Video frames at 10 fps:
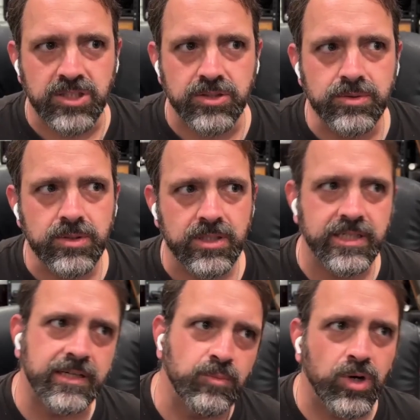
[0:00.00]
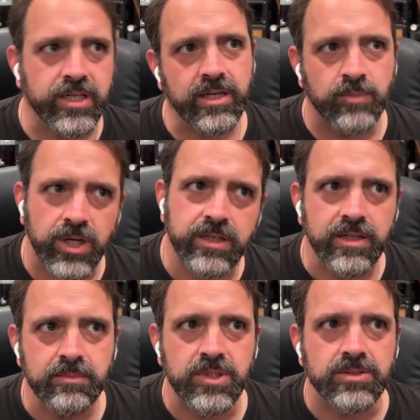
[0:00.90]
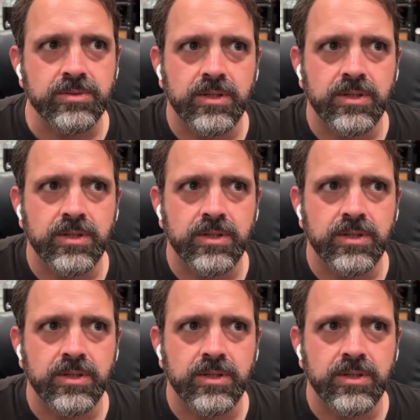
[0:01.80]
blue and I'm white. I'm white and I'm blue.